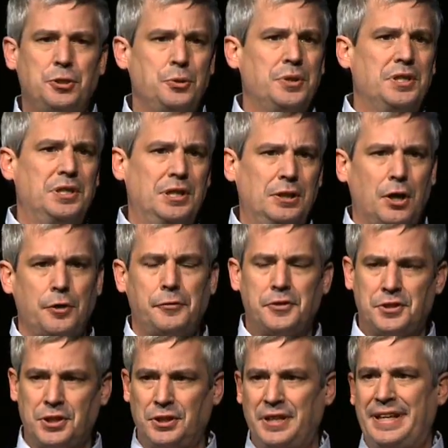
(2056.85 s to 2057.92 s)
the DLAR
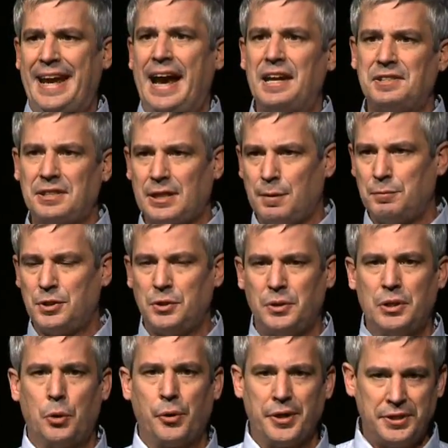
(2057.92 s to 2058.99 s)
facility has to come to an
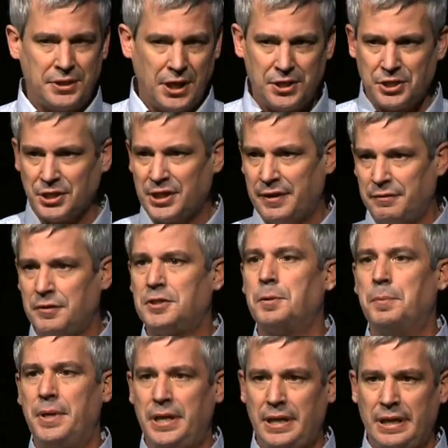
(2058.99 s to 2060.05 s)
orientation given to
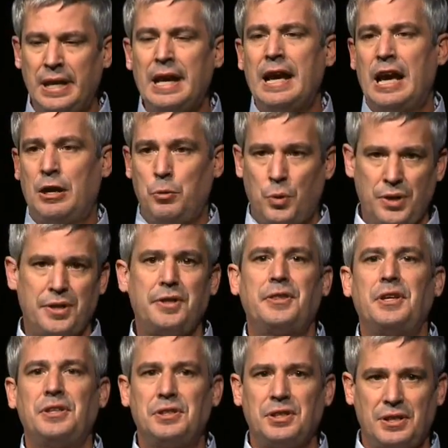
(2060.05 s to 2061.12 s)
me. And one of the
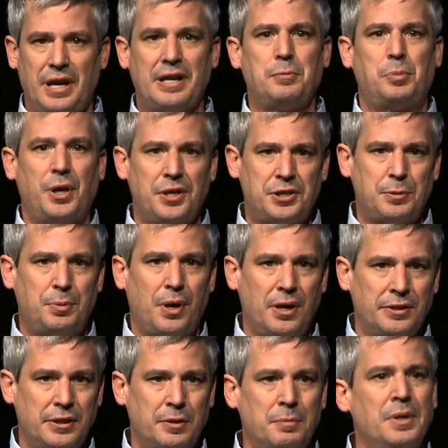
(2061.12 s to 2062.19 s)
things that I impress upon
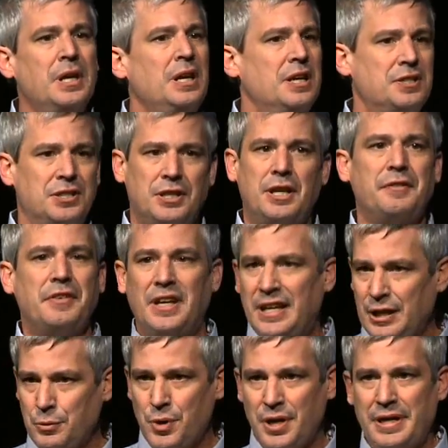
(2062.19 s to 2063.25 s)
them is that if
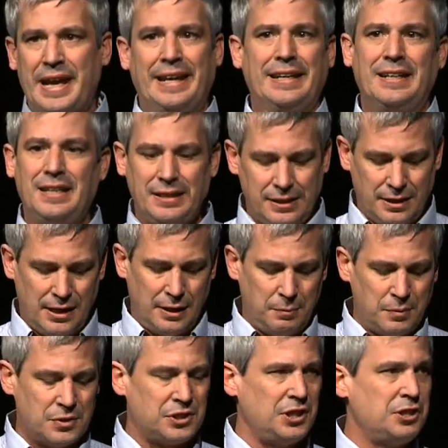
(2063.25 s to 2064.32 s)
anyone at any time
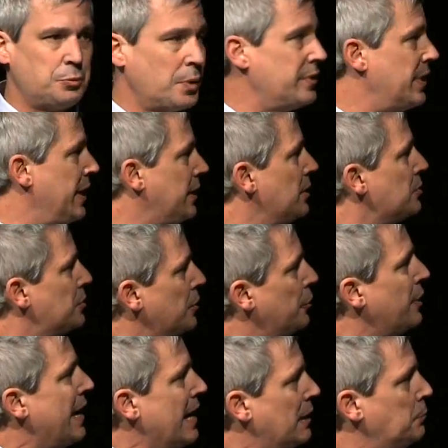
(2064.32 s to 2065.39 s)
sees what they consider
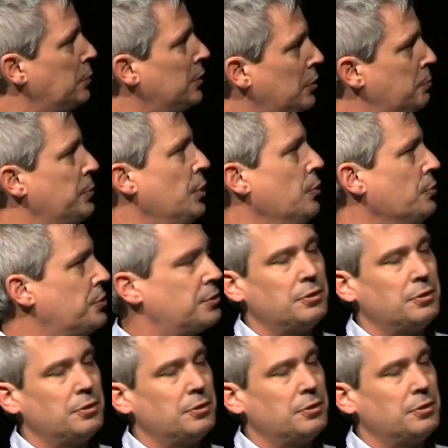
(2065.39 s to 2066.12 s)
animal abuse,